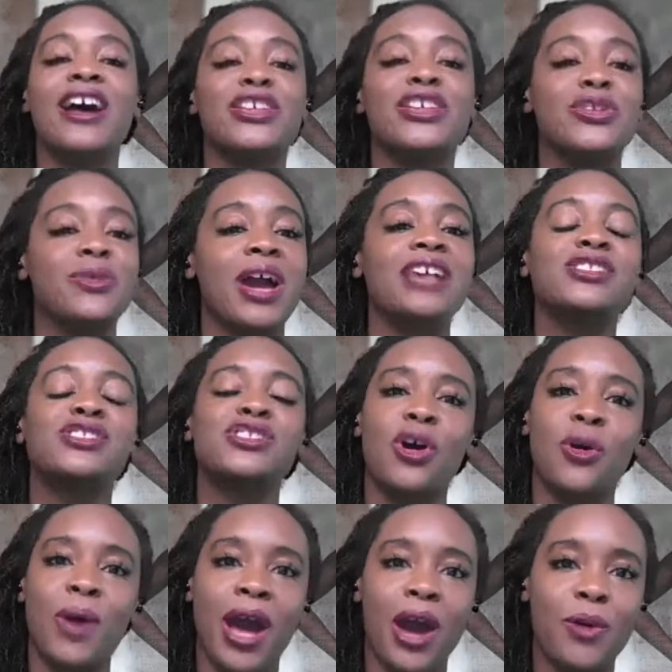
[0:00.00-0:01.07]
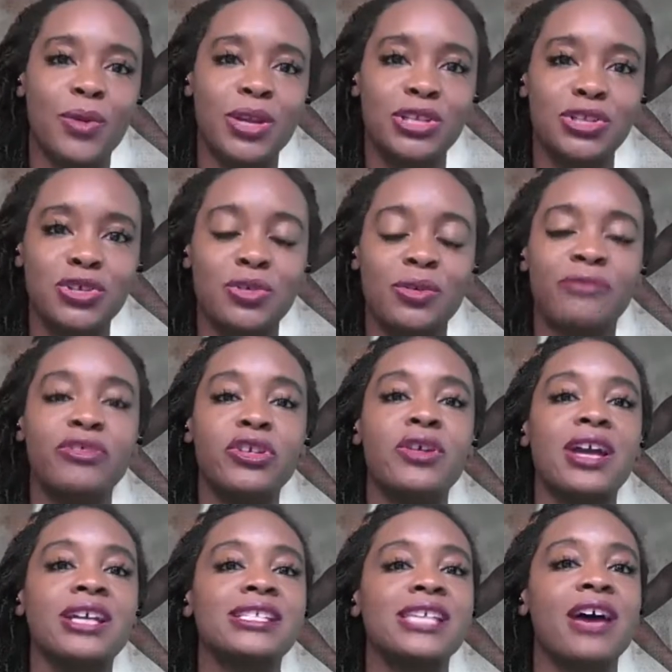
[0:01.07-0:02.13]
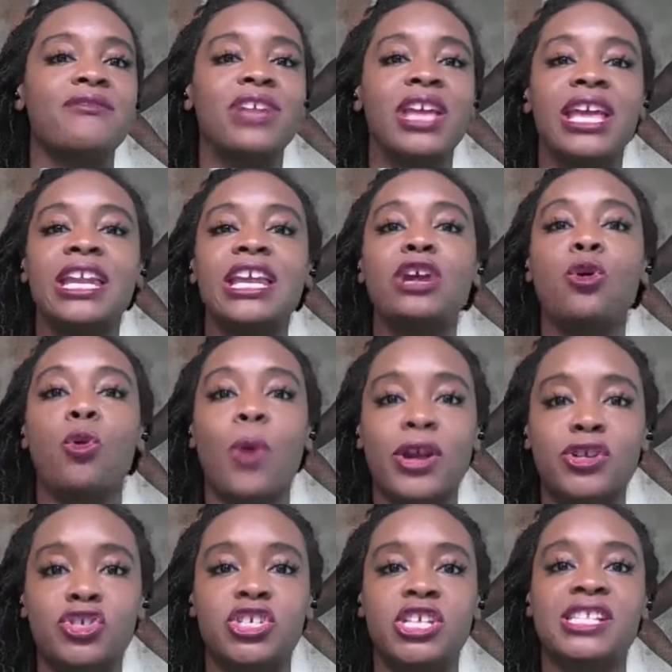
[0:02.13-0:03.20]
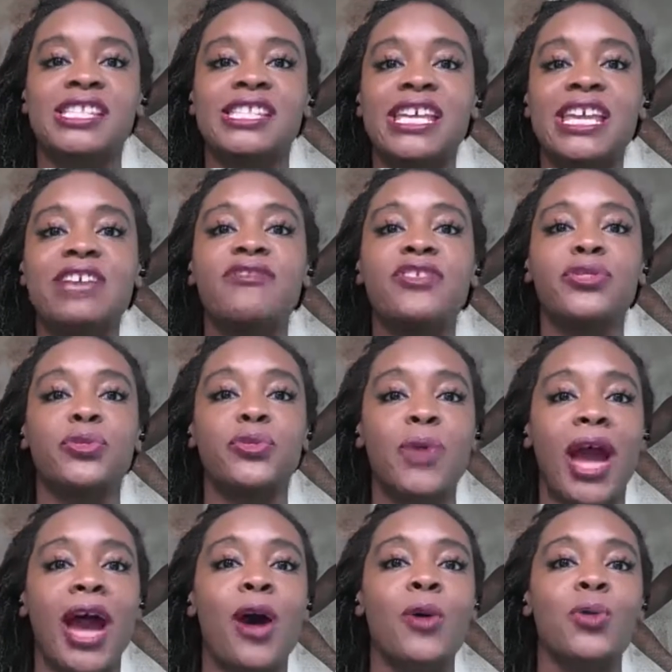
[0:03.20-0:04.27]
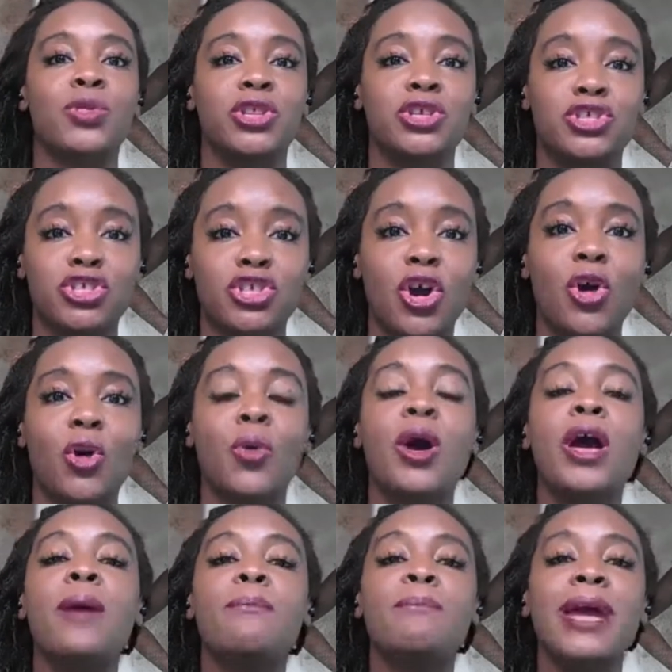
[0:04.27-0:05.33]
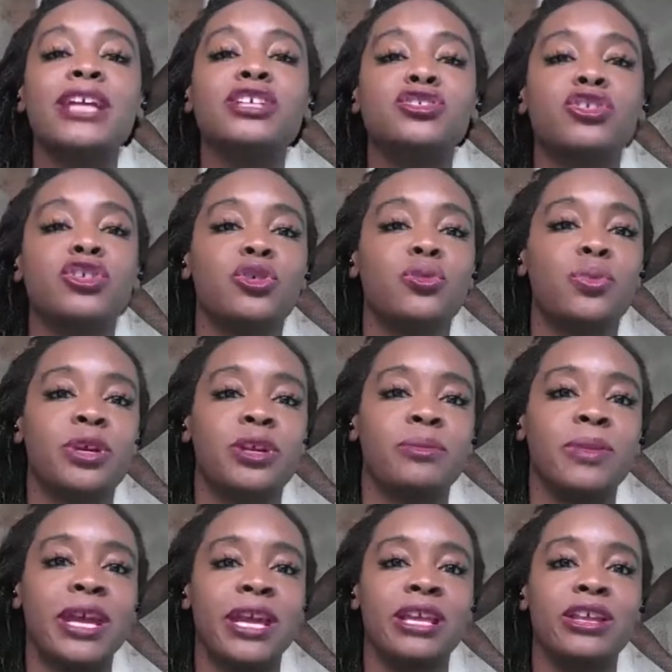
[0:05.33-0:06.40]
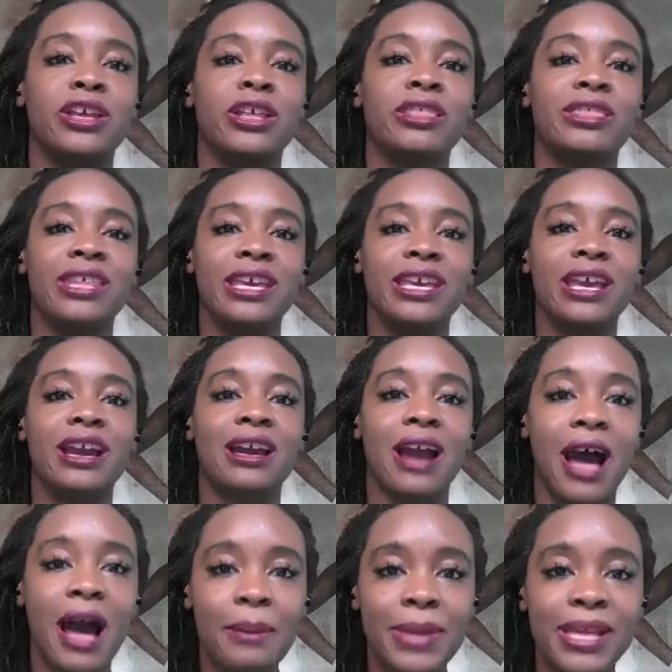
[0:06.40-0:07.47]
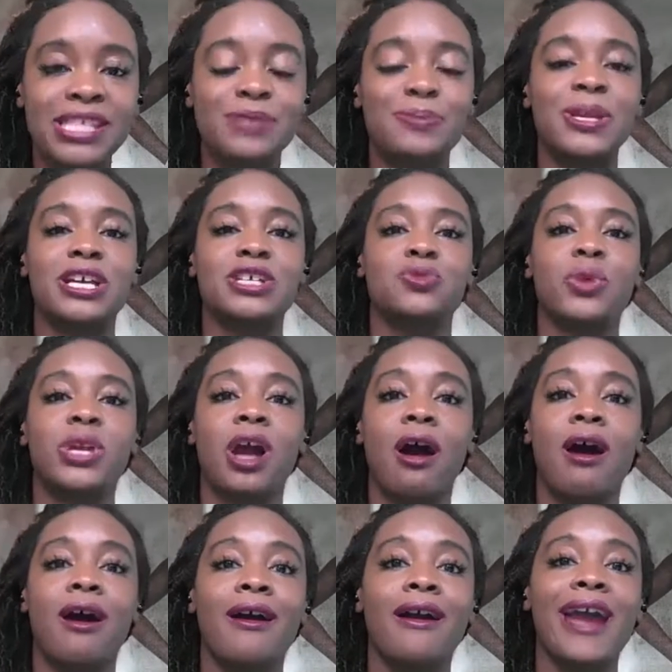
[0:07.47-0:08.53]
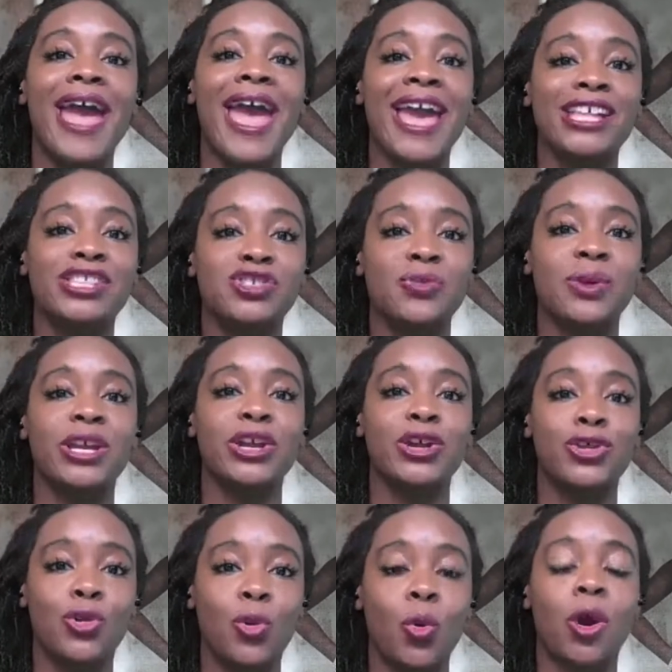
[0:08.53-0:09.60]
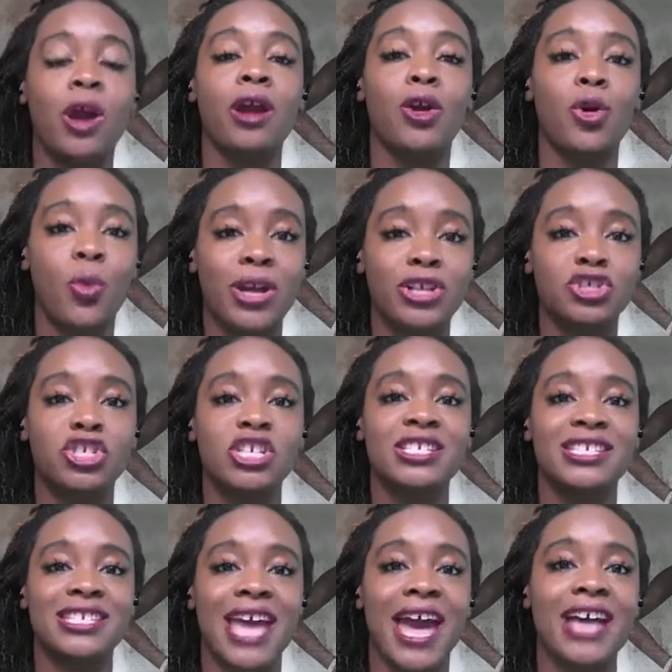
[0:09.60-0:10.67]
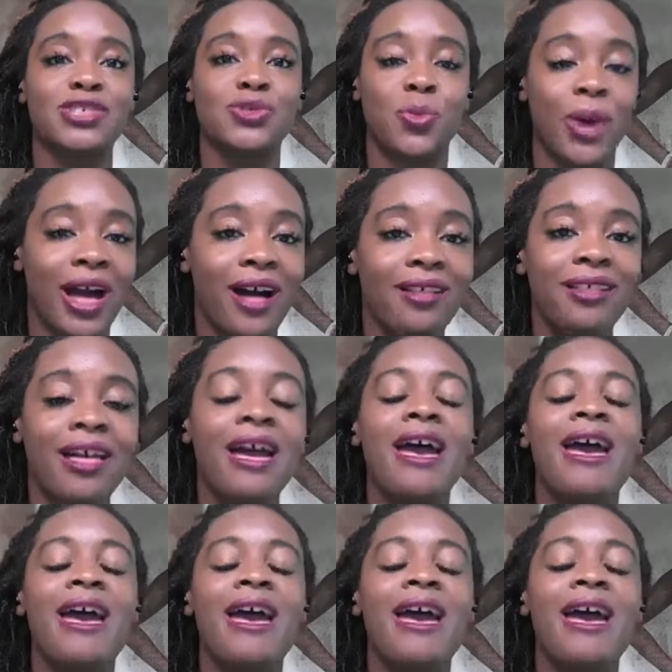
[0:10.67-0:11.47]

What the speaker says: You guys know how we do. If you guys have any questions, even throughout the show, make sure you put them in the comments because we are answering your questions as well.